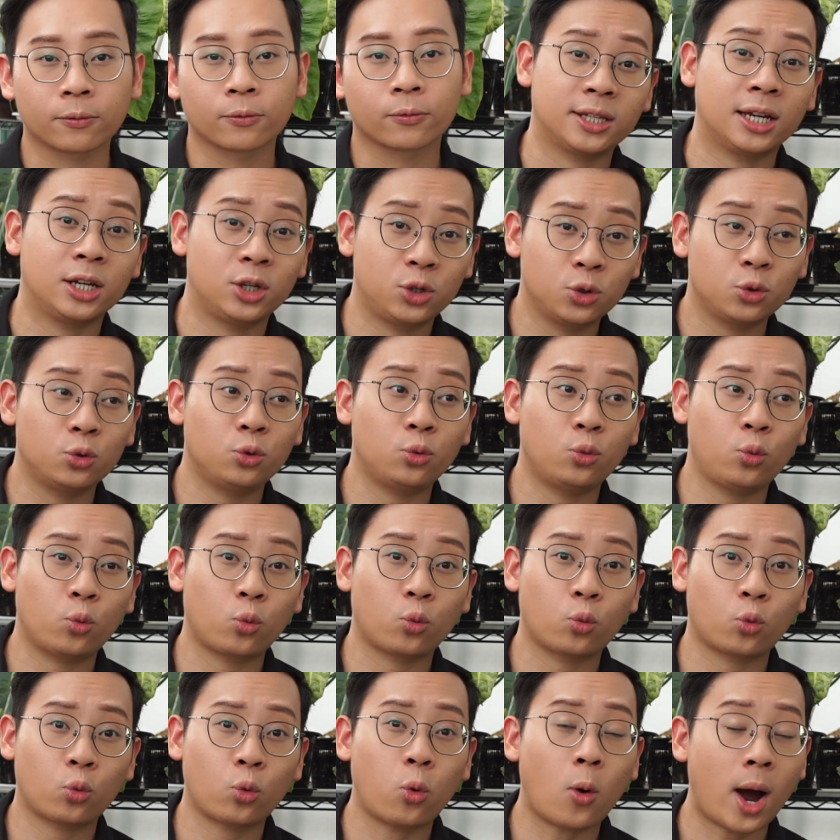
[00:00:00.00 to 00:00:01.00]
They do
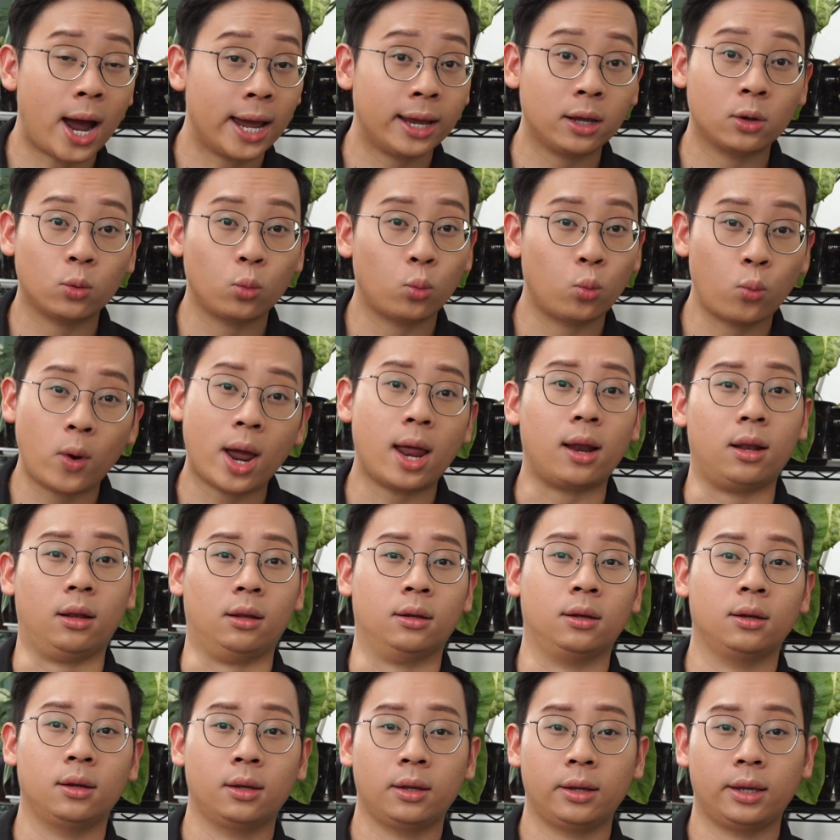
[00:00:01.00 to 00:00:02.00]
quite
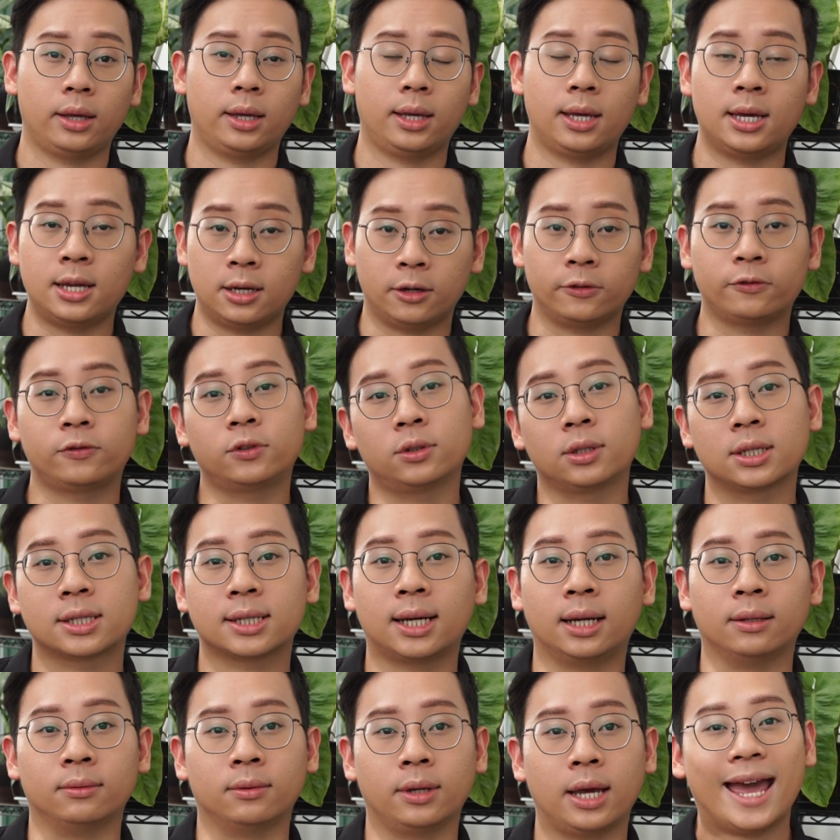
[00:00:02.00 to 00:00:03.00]
well in full
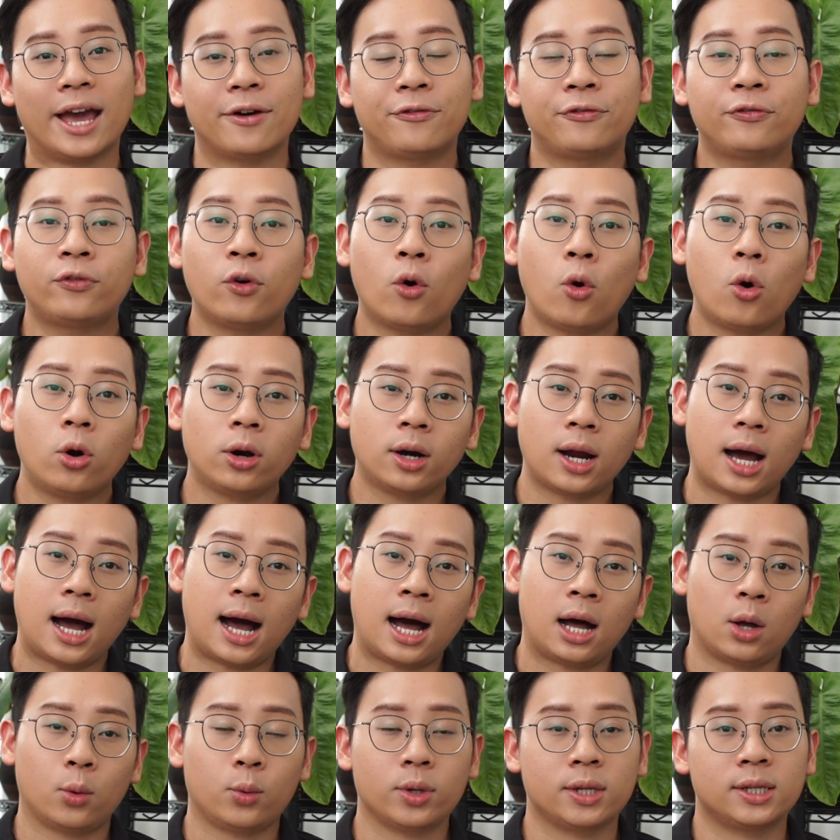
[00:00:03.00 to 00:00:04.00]
sun. 4
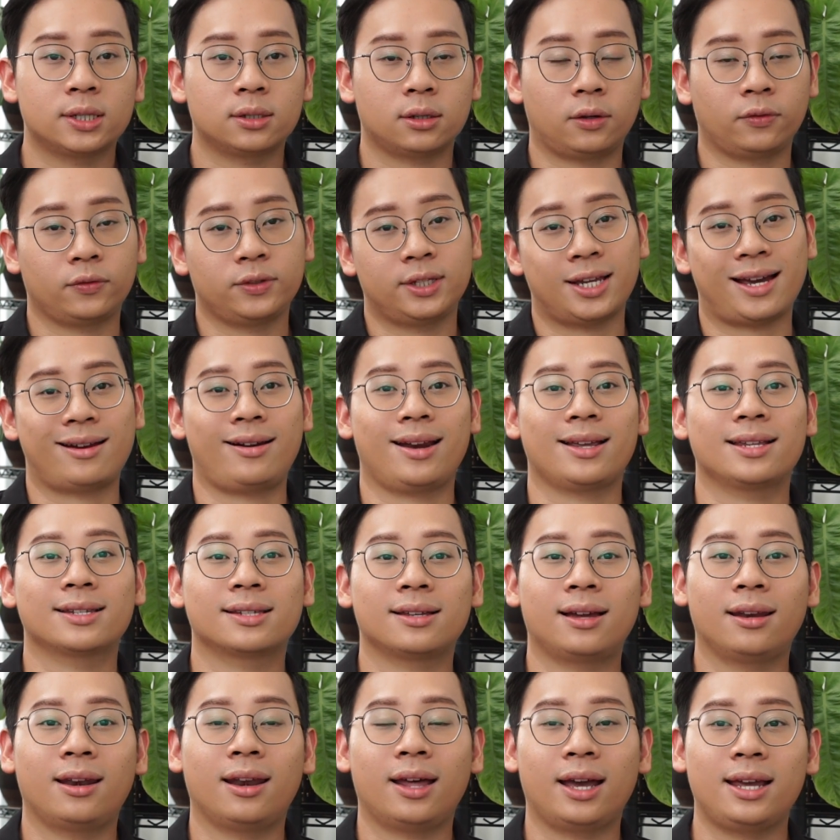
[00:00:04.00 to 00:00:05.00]
hours of direct
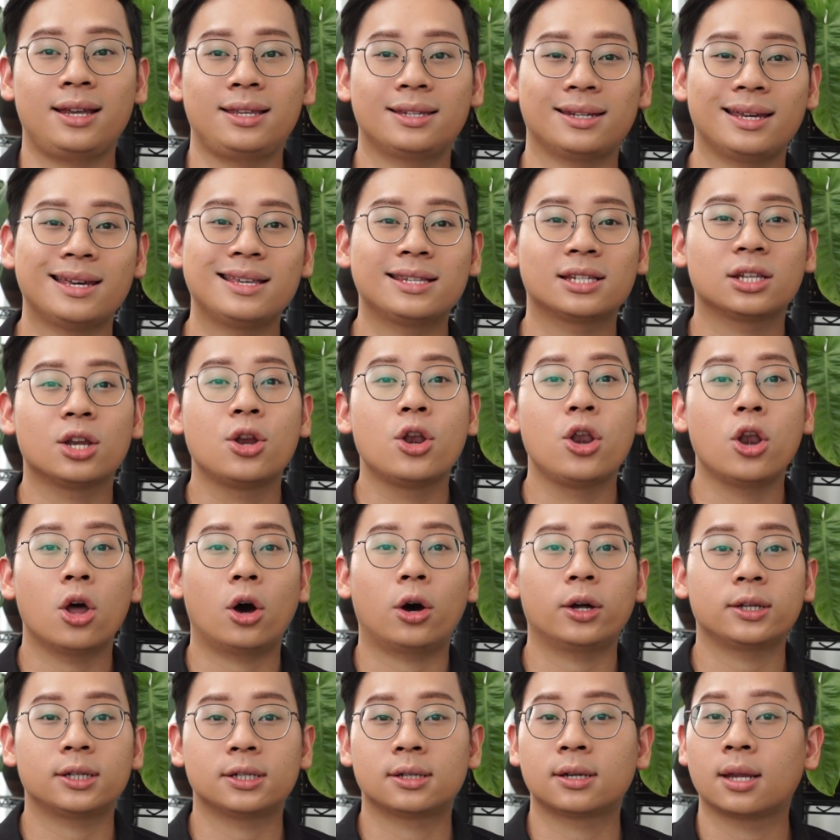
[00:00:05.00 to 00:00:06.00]
sunlight is
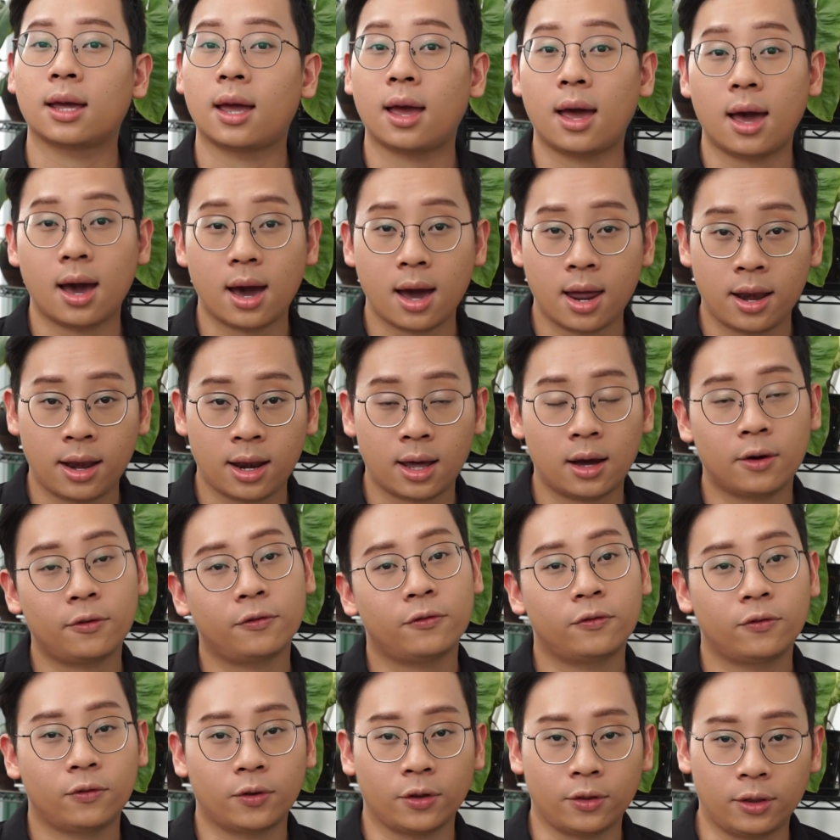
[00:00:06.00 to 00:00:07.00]
not
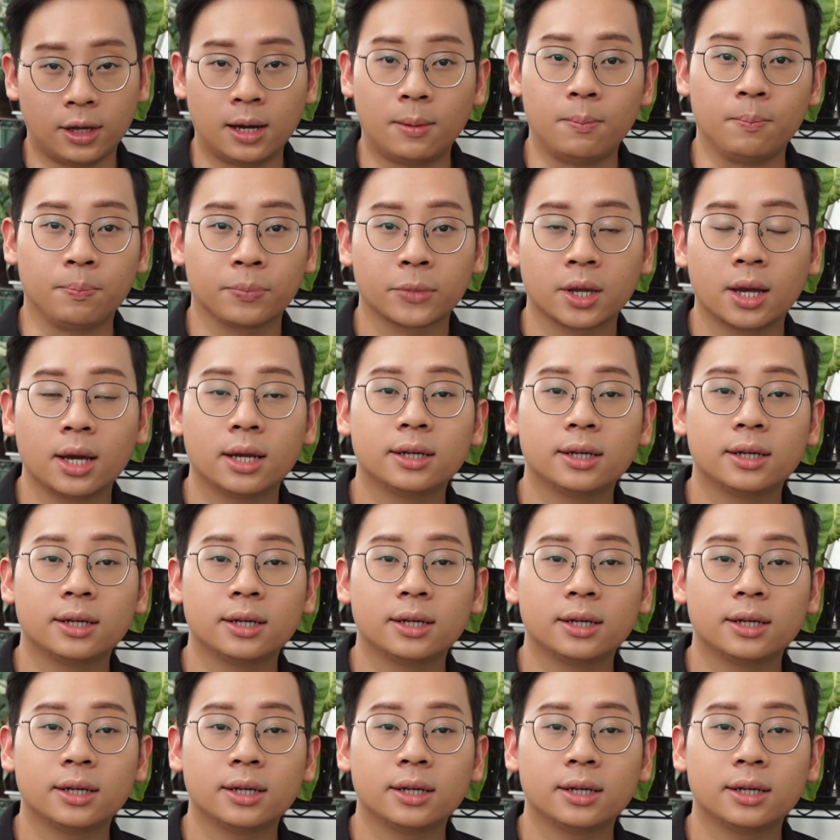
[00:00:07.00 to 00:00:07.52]
enough for them.